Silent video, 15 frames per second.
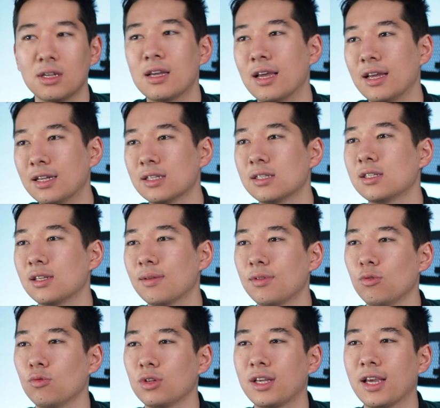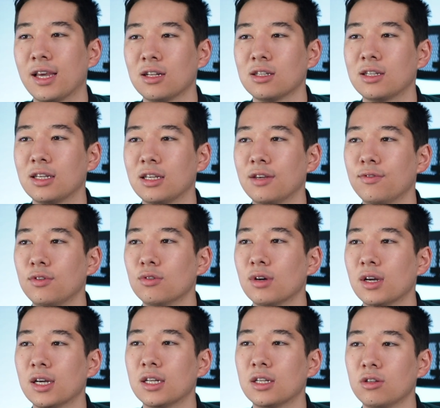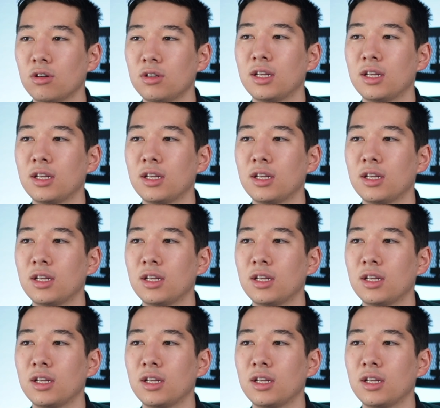and this is something what candle can give you, and not